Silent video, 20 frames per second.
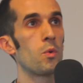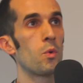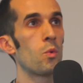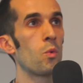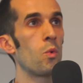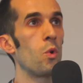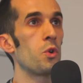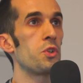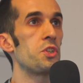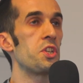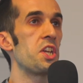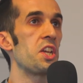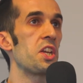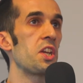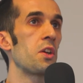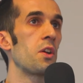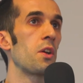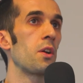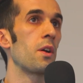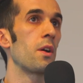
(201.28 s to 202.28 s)

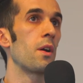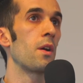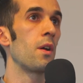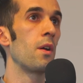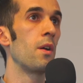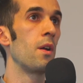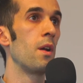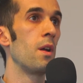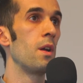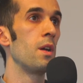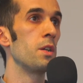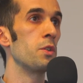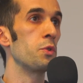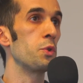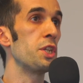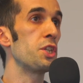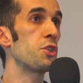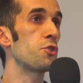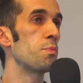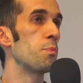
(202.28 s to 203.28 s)
quoting
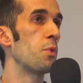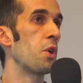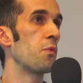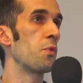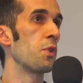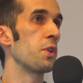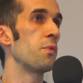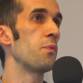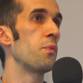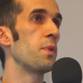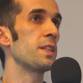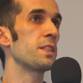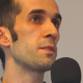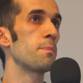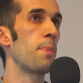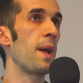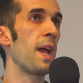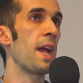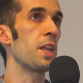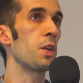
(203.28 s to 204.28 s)
Richmond from the
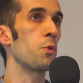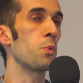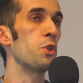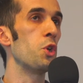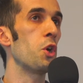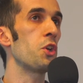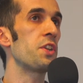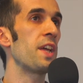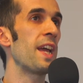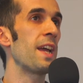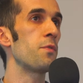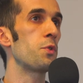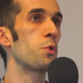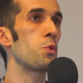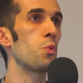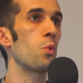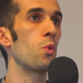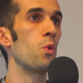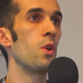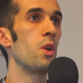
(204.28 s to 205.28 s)
first panel, we don't have
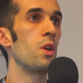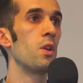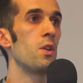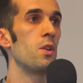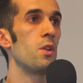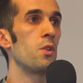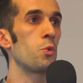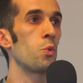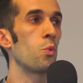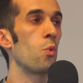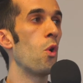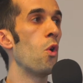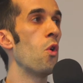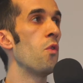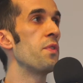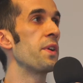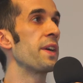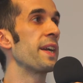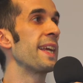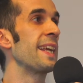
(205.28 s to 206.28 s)
to
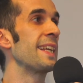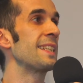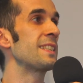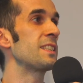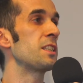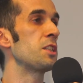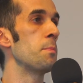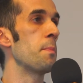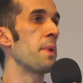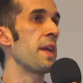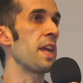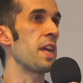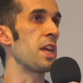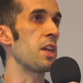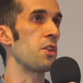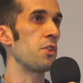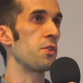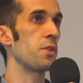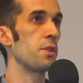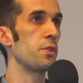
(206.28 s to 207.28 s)

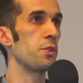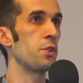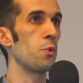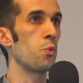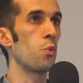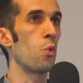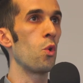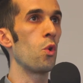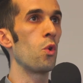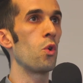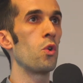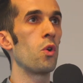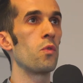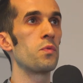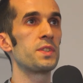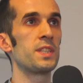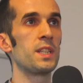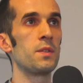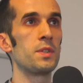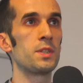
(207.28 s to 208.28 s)
overestimate the role of
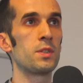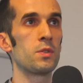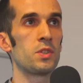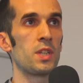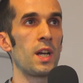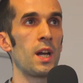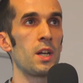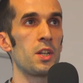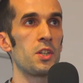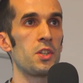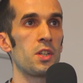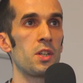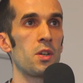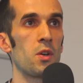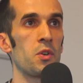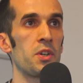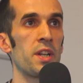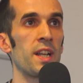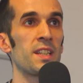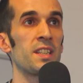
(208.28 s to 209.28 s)
civil society
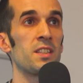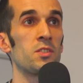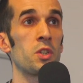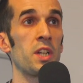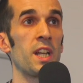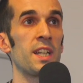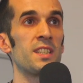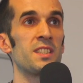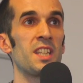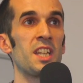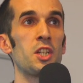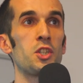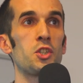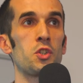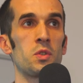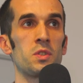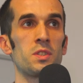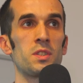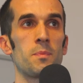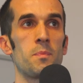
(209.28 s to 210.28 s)

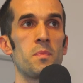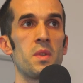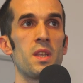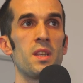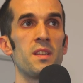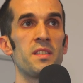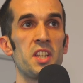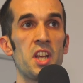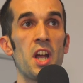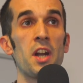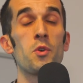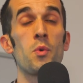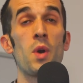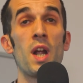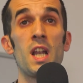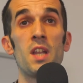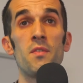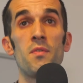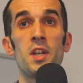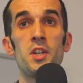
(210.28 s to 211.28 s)
organizations. They are
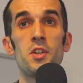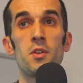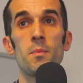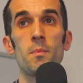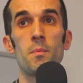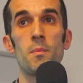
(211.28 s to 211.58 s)
relevant,